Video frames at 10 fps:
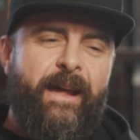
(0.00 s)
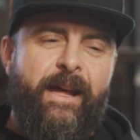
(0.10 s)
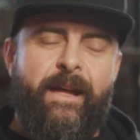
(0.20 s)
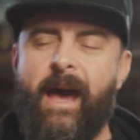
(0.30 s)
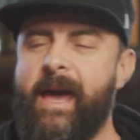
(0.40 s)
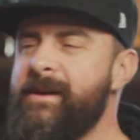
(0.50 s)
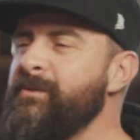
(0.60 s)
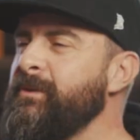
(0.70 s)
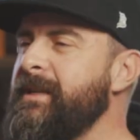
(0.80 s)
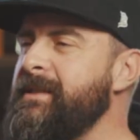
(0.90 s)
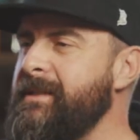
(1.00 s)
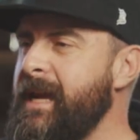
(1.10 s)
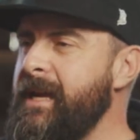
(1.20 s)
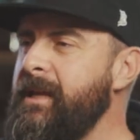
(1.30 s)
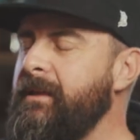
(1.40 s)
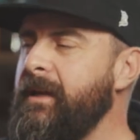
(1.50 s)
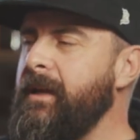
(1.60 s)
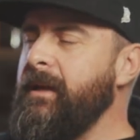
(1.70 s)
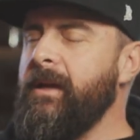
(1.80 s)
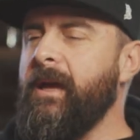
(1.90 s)
like I didn't really say
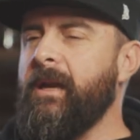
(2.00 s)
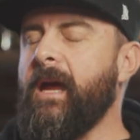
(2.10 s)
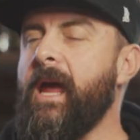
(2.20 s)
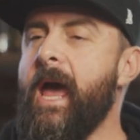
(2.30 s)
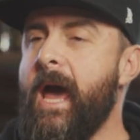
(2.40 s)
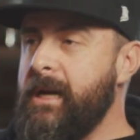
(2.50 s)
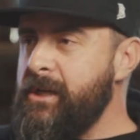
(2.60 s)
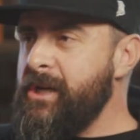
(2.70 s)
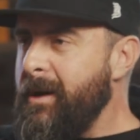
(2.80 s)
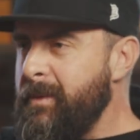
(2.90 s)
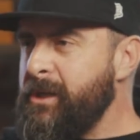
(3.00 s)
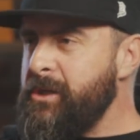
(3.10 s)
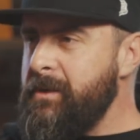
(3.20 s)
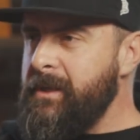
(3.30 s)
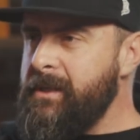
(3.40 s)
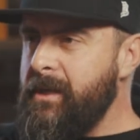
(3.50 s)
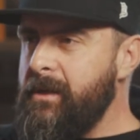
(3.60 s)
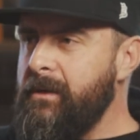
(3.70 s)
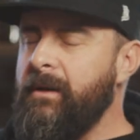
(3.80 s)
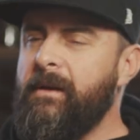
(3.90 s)
anything, and I had a job at a treatment
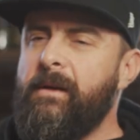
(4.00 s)
center.